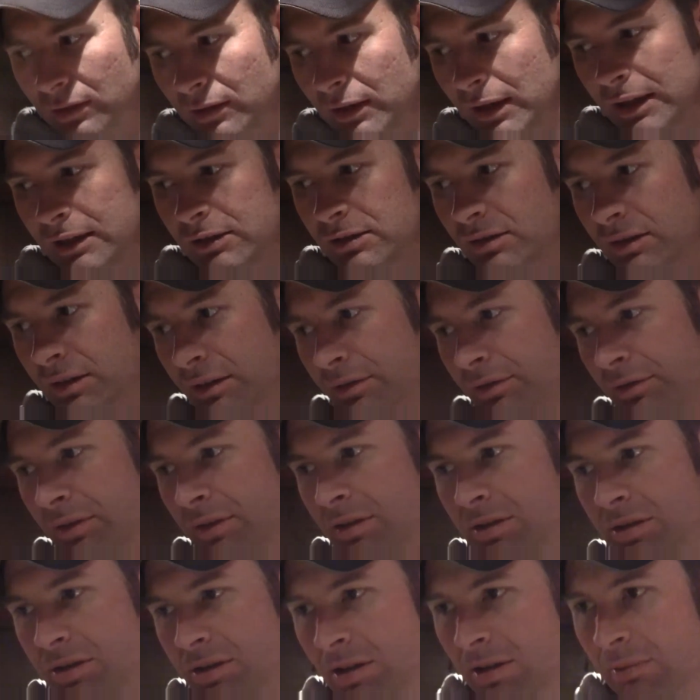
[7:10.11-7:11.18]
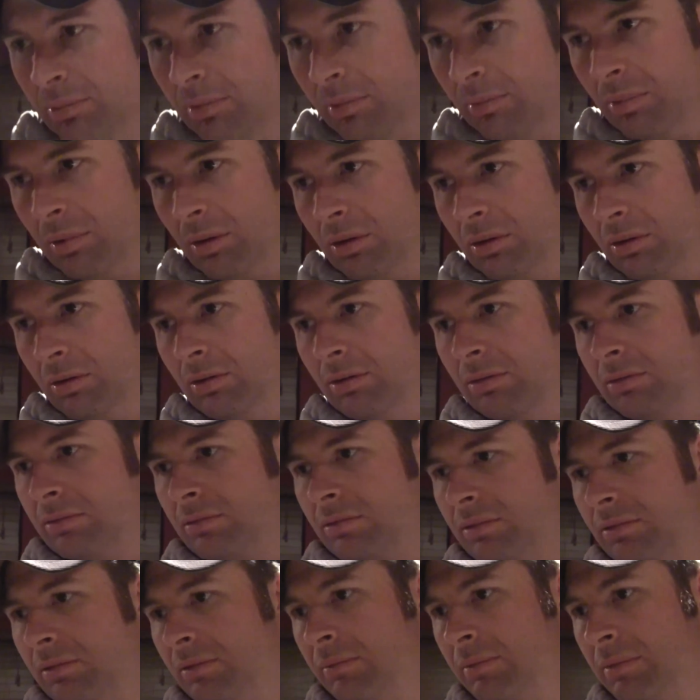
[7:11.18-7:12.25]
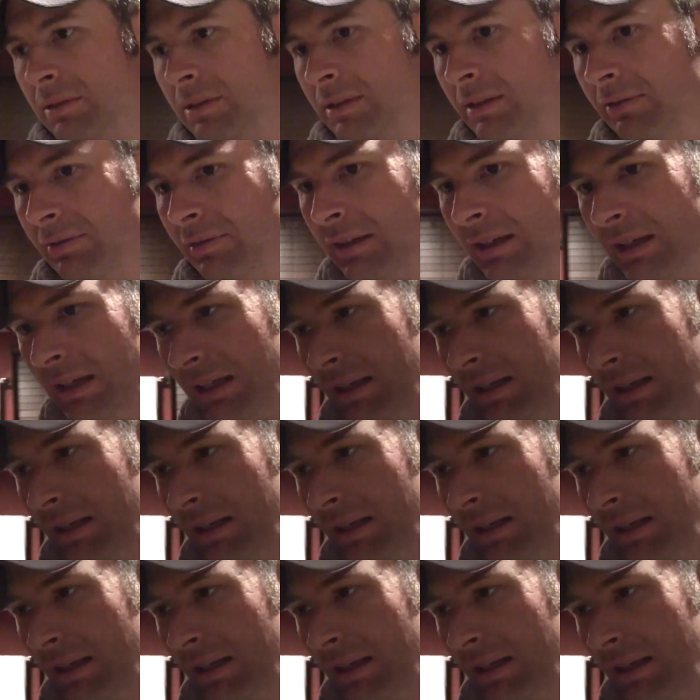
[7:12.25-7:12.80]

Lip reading: Actually, for the Super Bowl, let me see if I